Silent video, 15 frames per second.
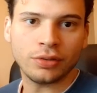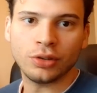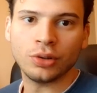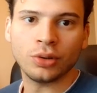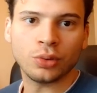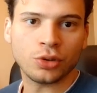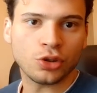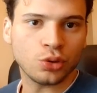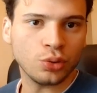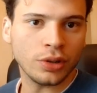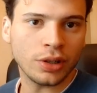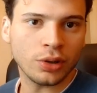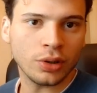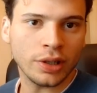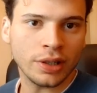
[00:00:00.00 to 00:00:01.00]
if you don't know
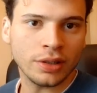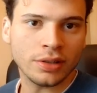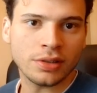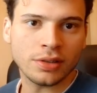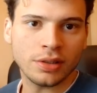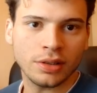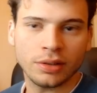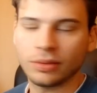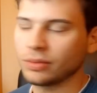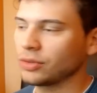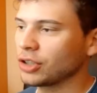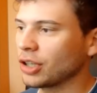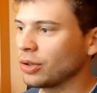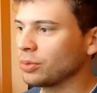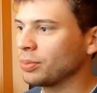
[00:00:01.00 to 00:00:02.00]
what colleague, is, uh,
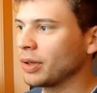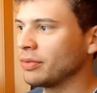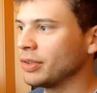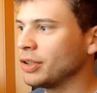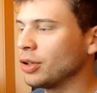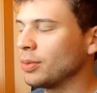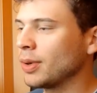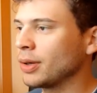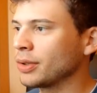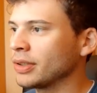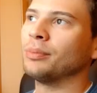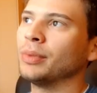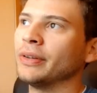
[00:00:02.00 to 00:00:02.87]
check out my video about it.